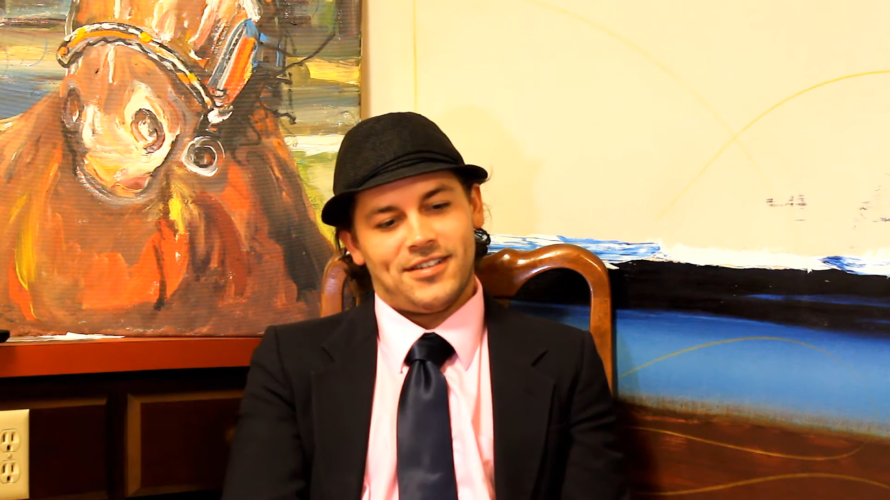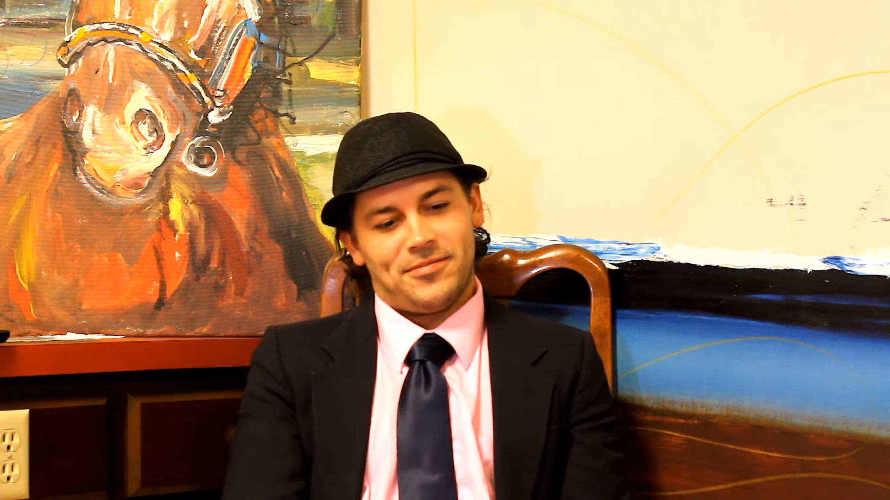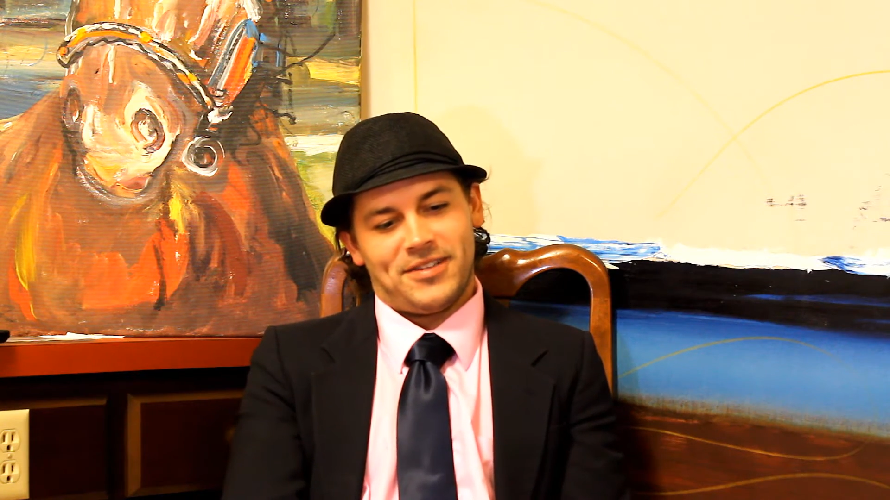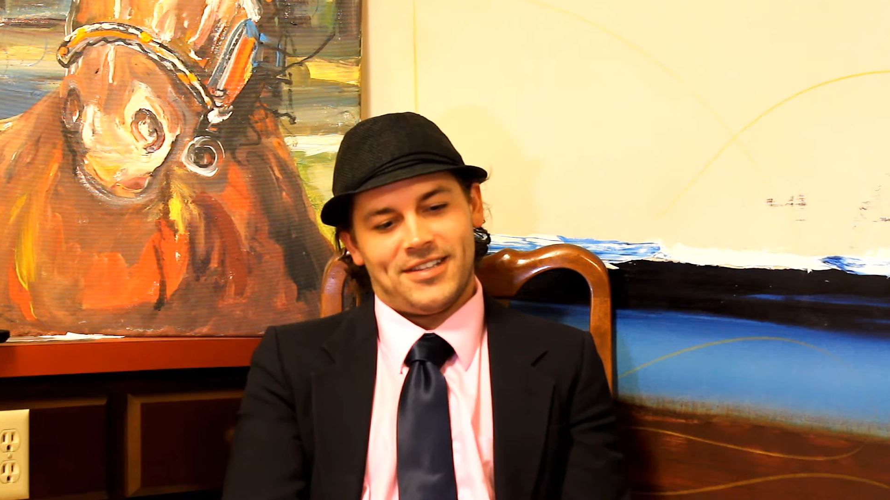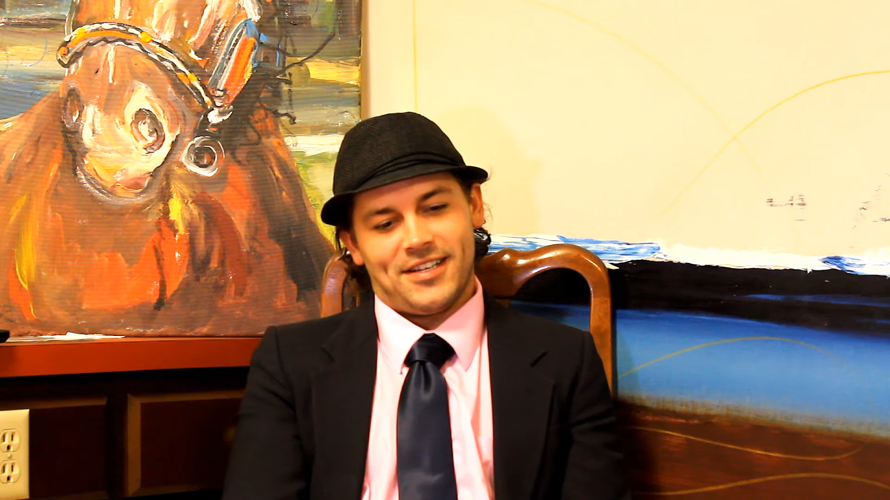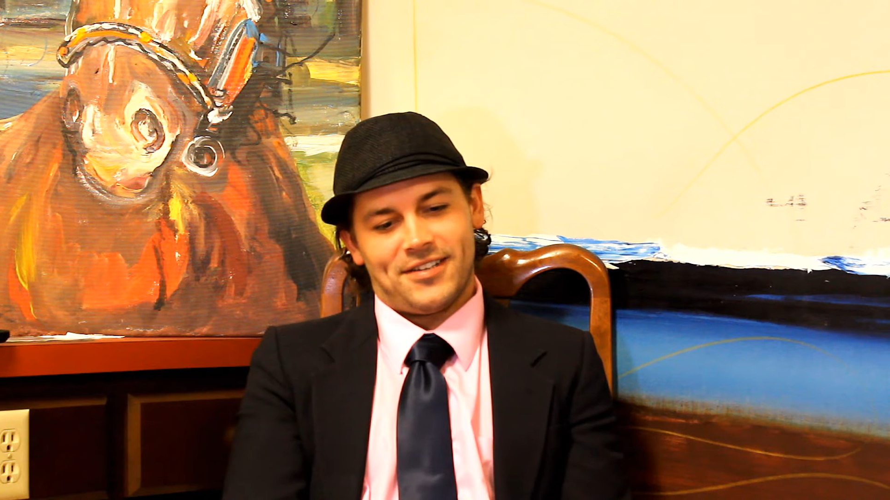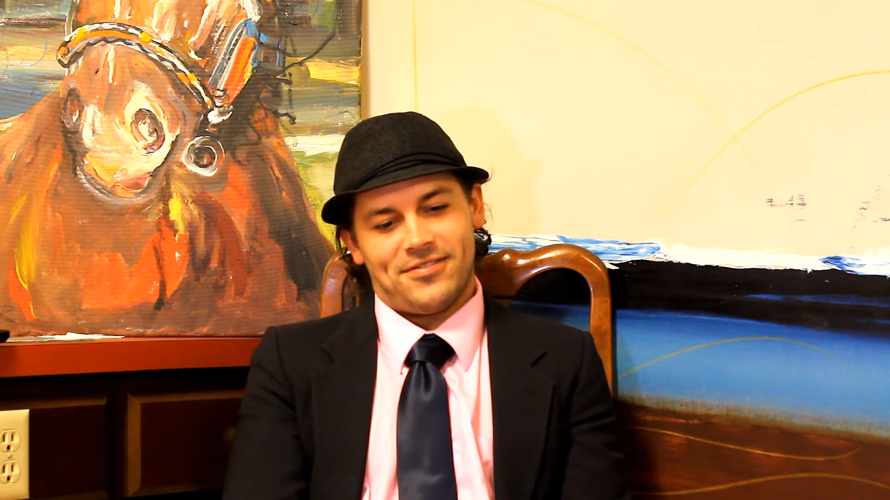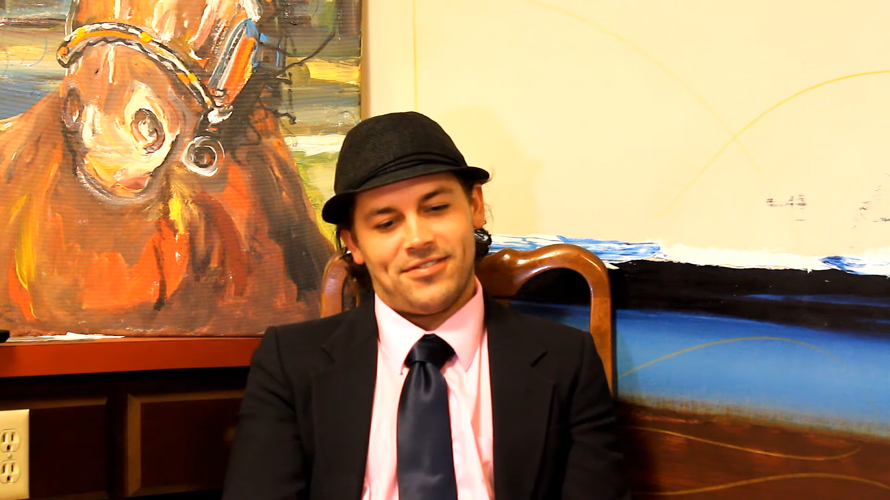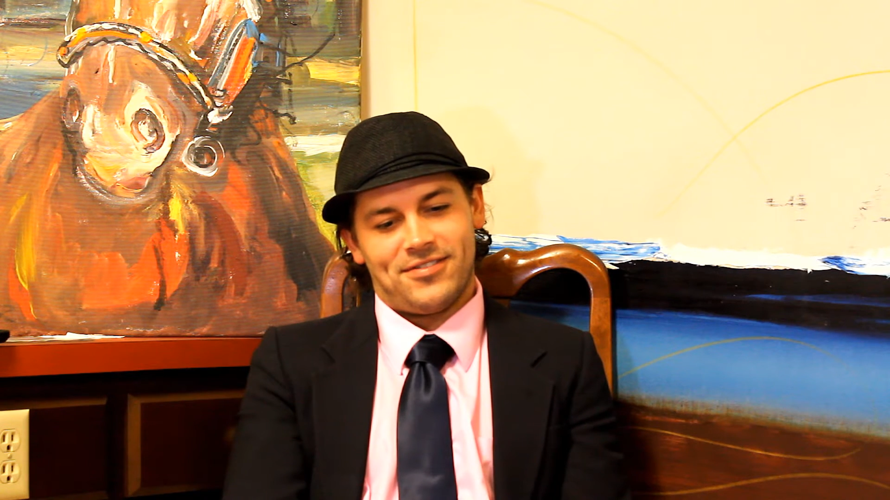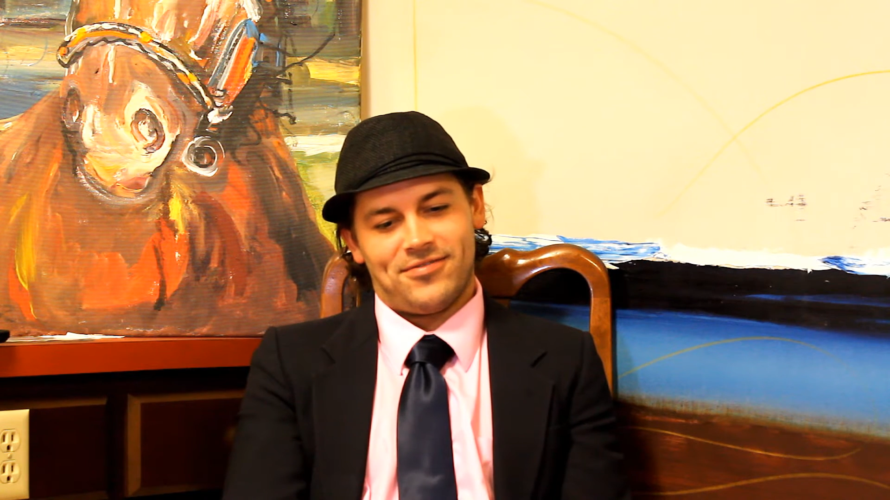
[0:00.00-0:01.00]
me think
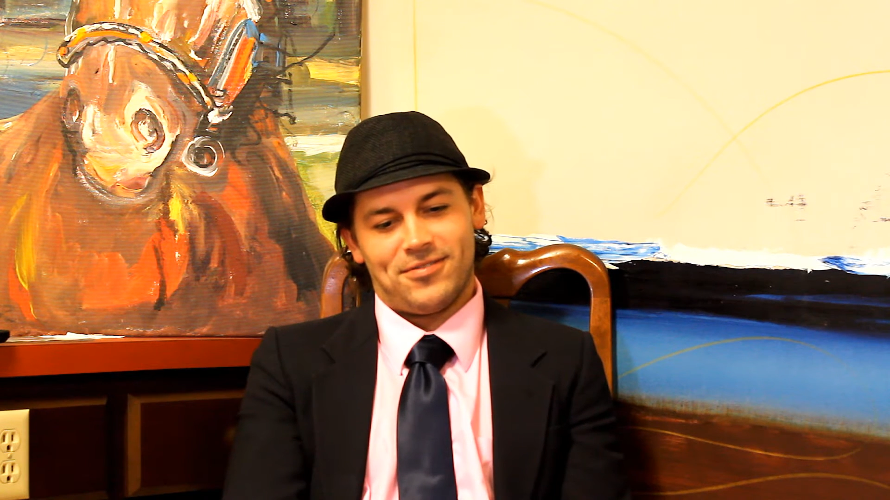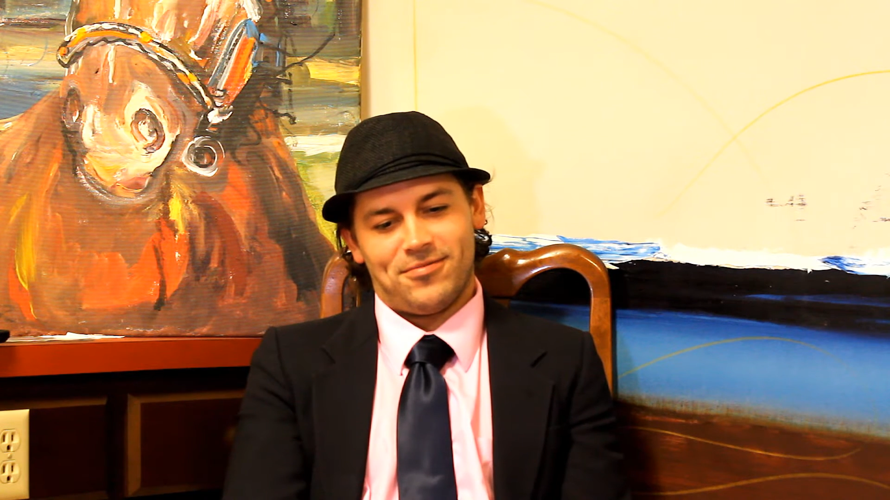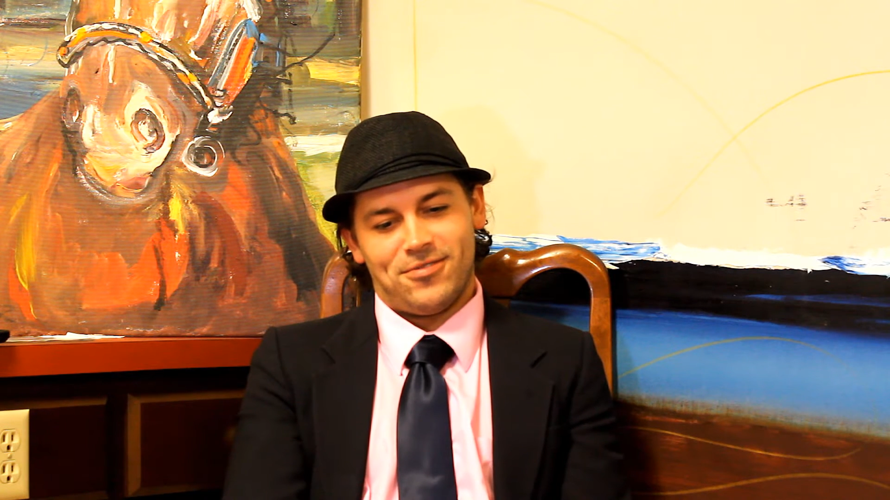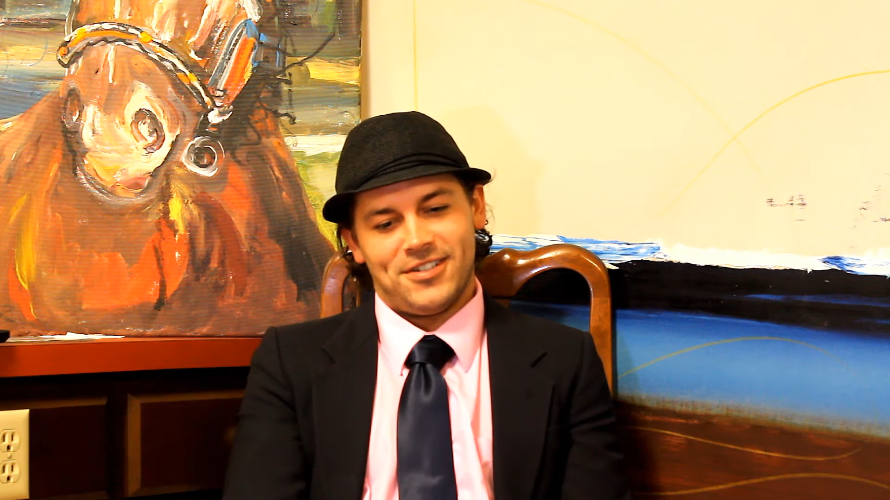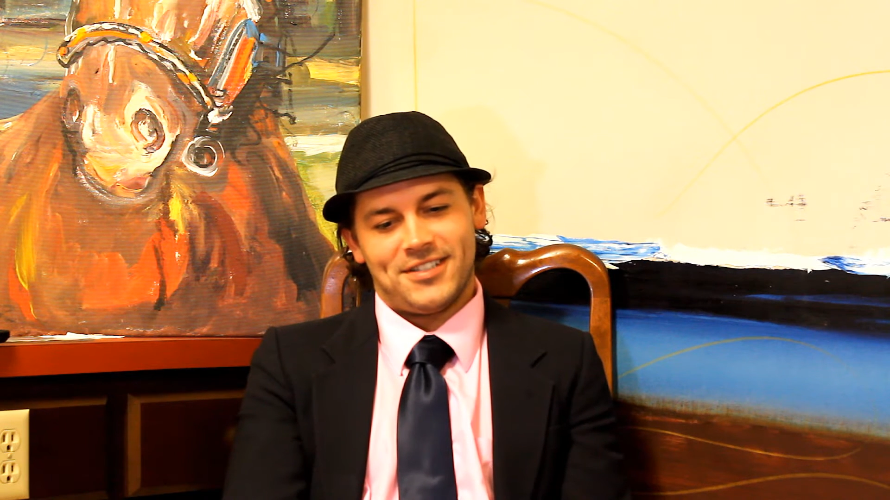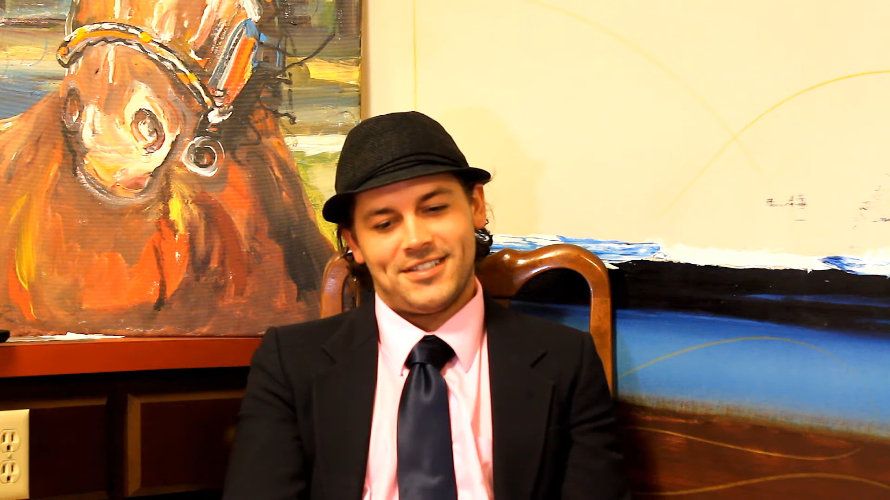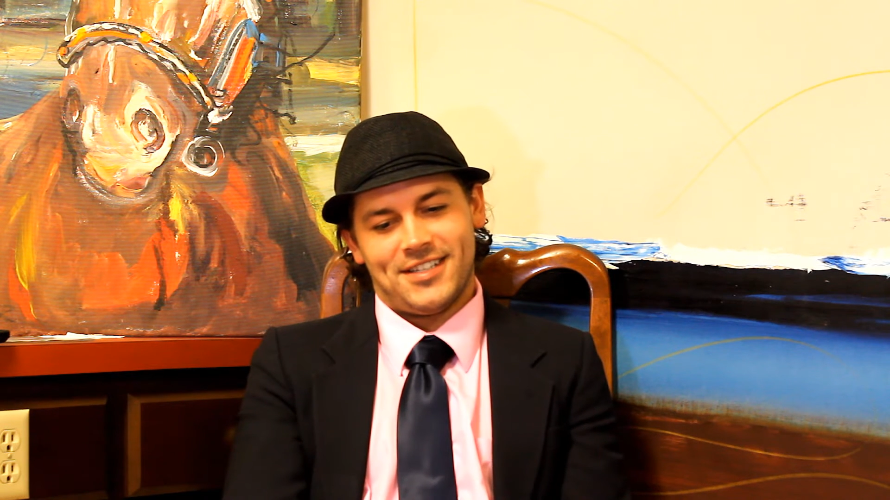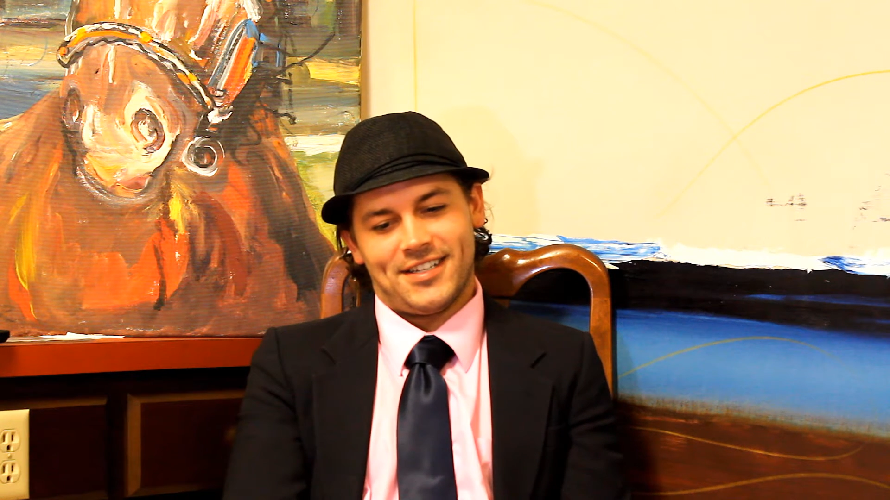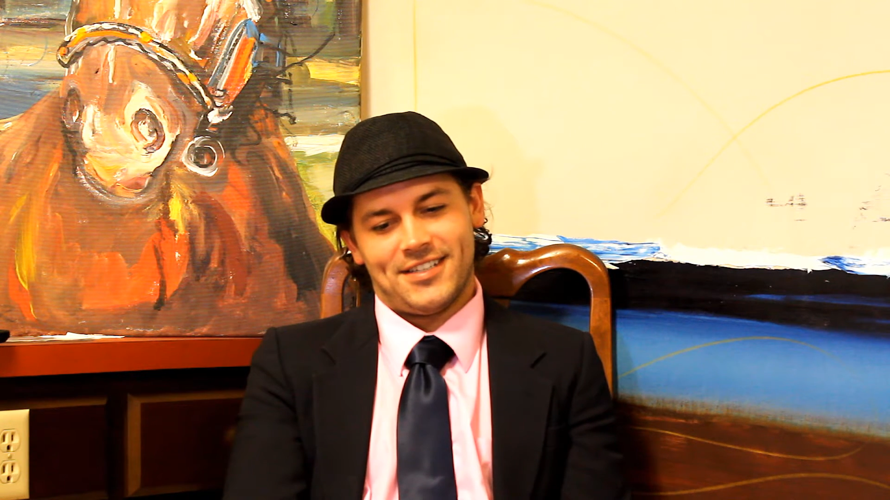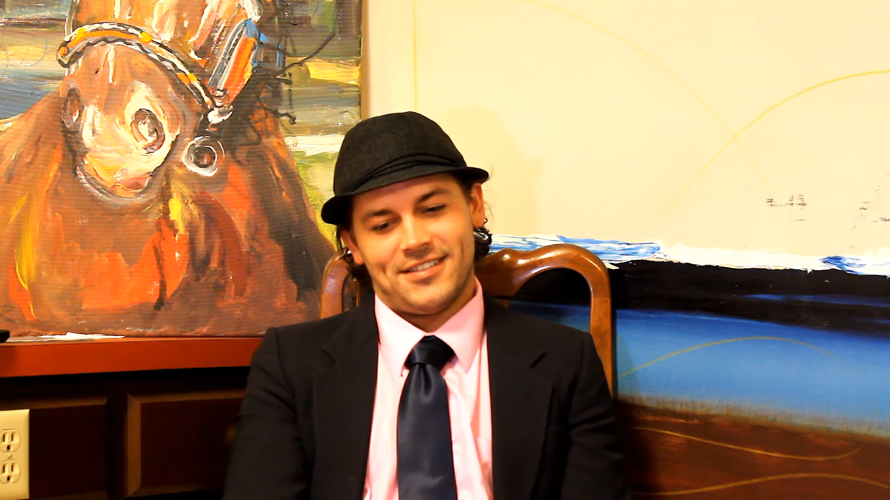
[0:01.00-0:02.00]
for 1
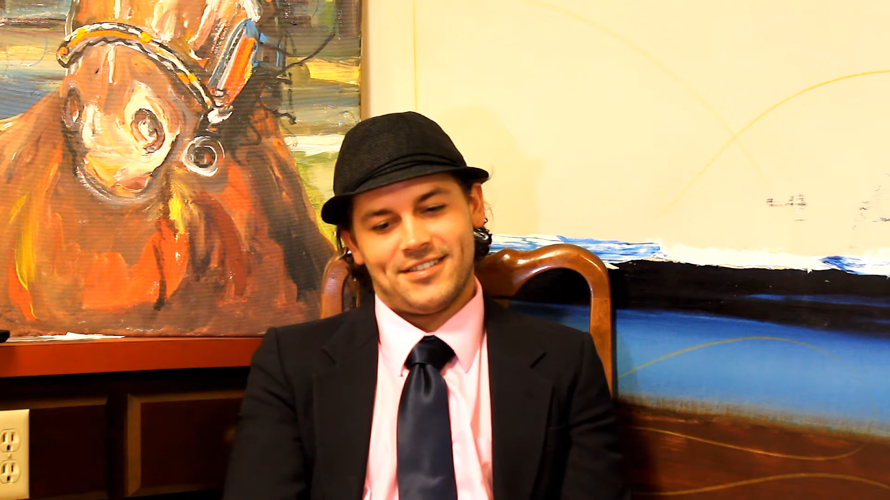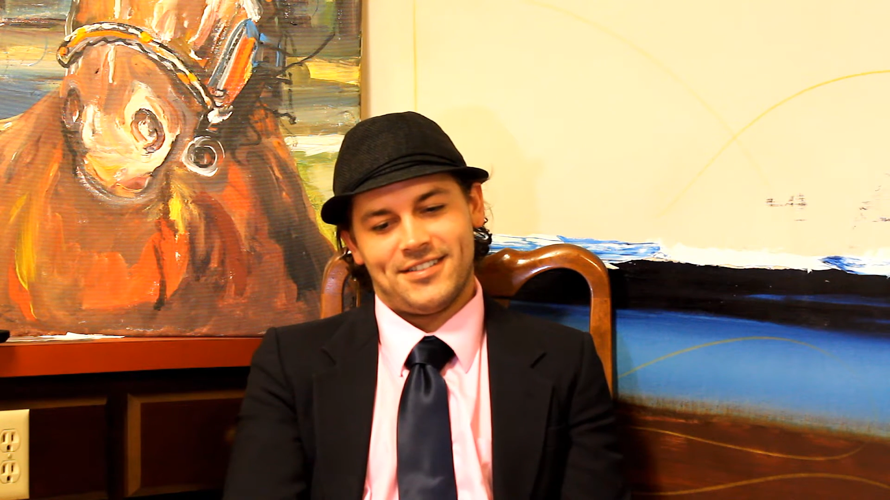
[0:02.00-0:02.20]
second.